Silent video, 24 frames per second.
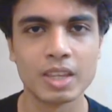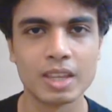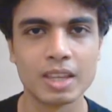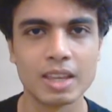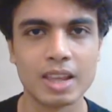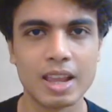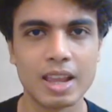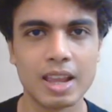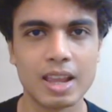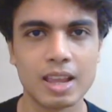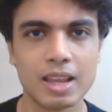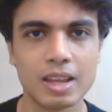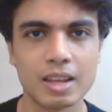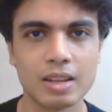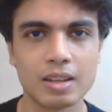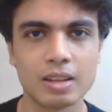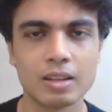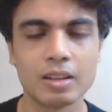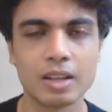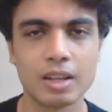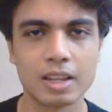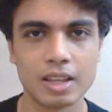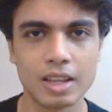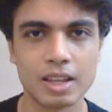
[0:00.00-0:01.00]
and
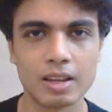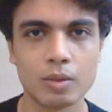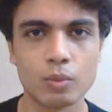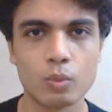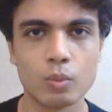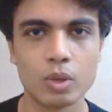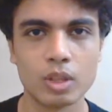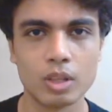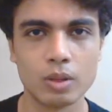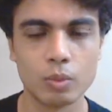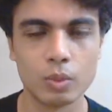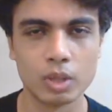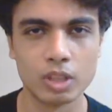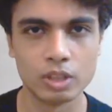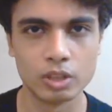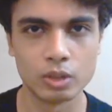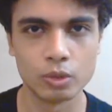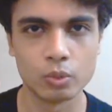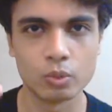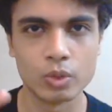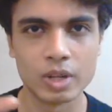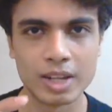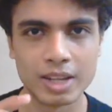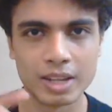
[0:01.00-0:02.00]
again with the
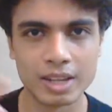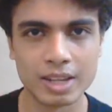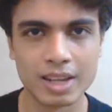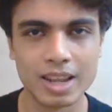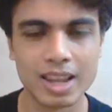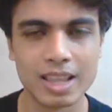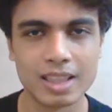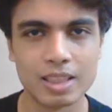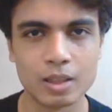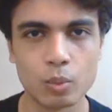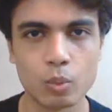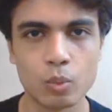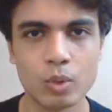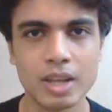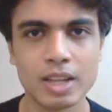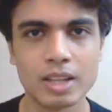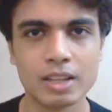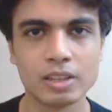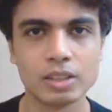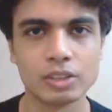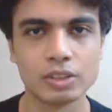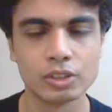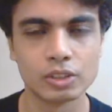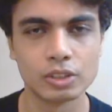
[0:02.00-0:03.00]
ring and the
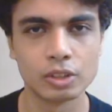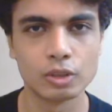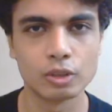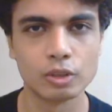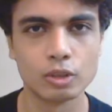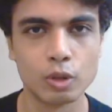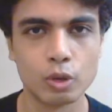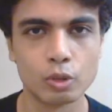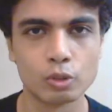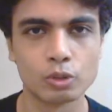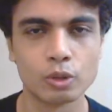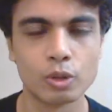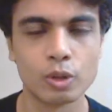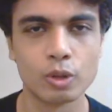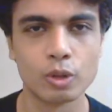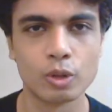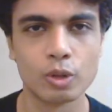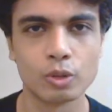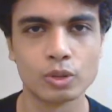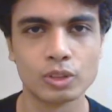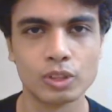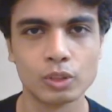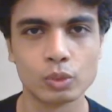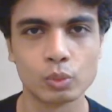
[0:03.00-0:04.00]
wings, those
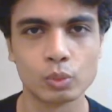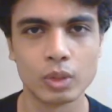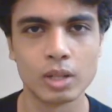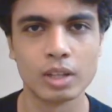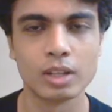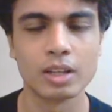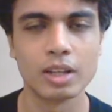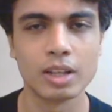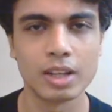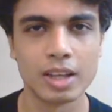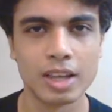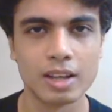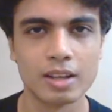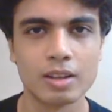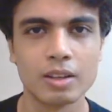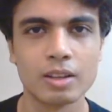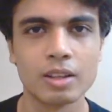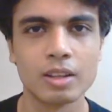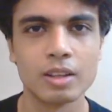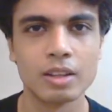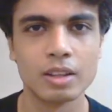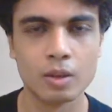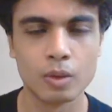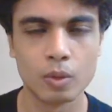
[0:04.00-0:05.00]
logos as well. Again,
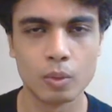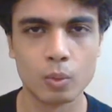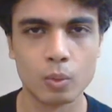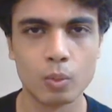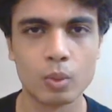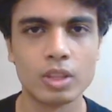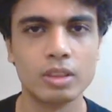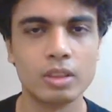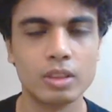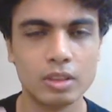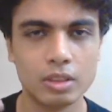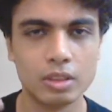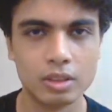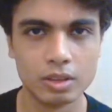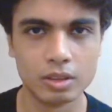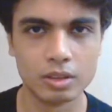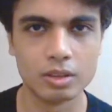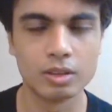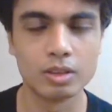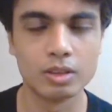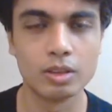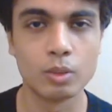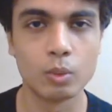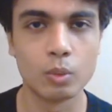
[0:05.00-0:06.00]
with
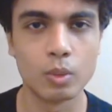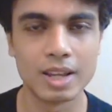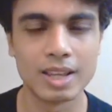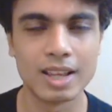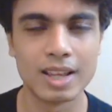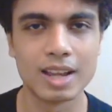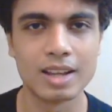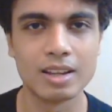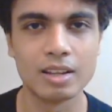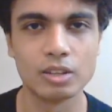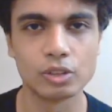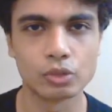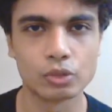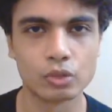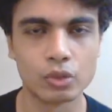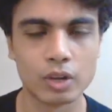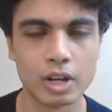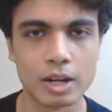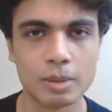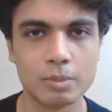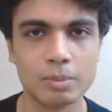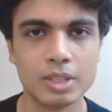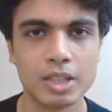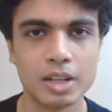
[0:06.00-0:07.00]
the way I
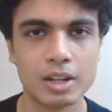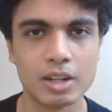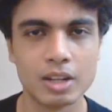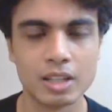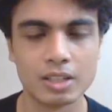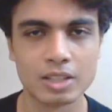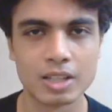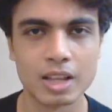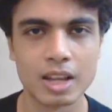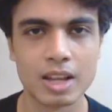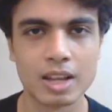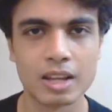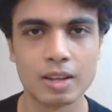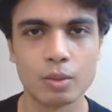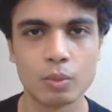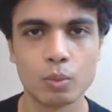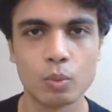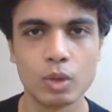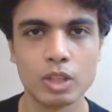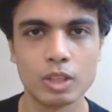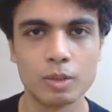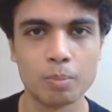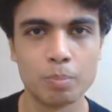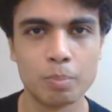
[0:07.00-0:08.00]
described their design
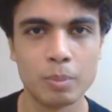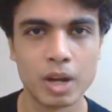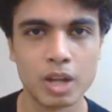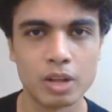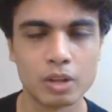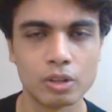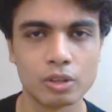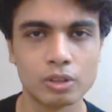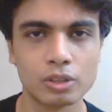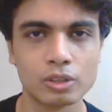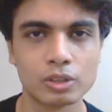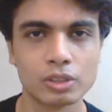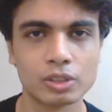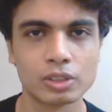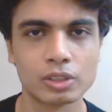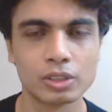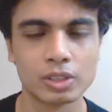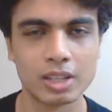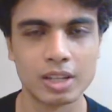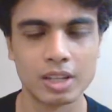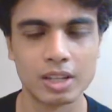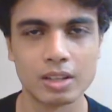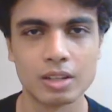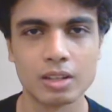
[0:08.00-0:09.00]
with metals
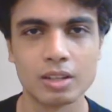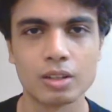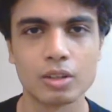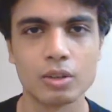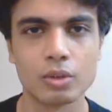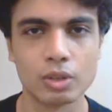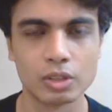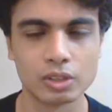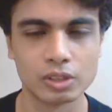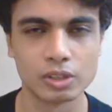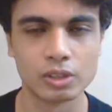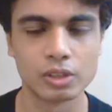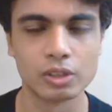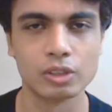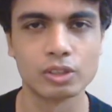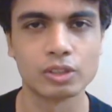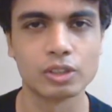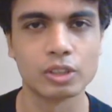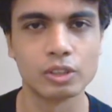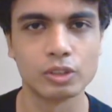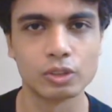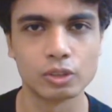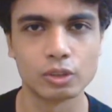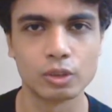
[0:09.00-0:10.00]
and crystals
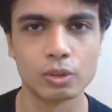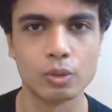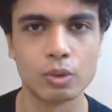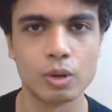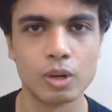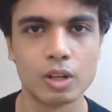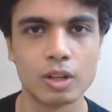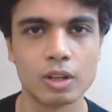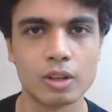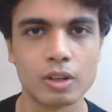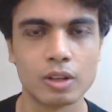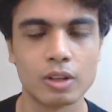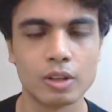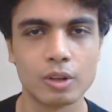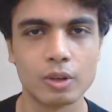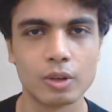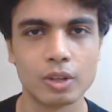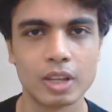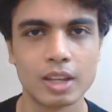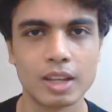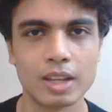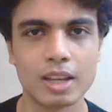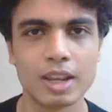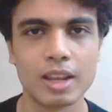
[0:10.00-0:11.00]
and so on.
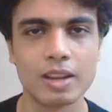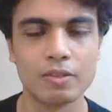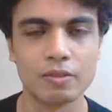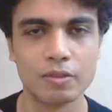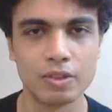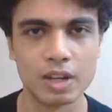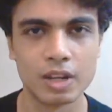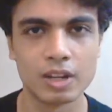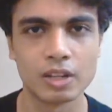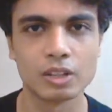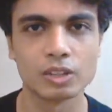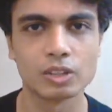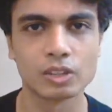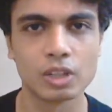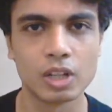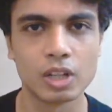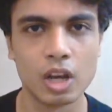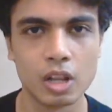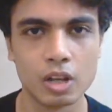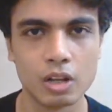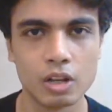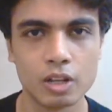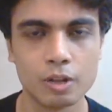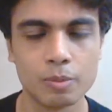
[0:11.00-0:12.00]
Okay, and various
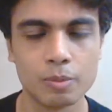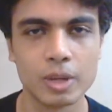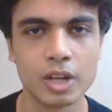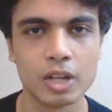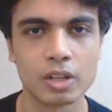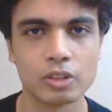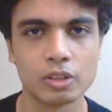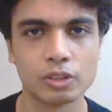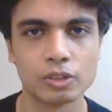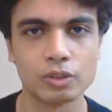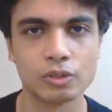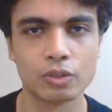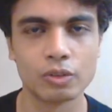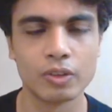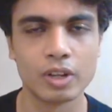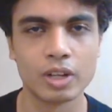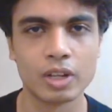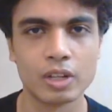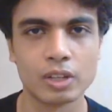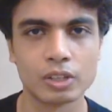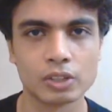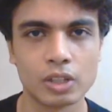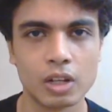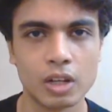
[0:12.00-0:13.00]
colored metals,
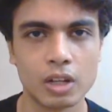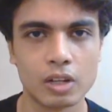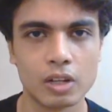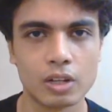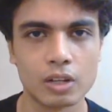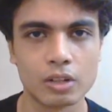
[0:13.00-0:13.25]
various colored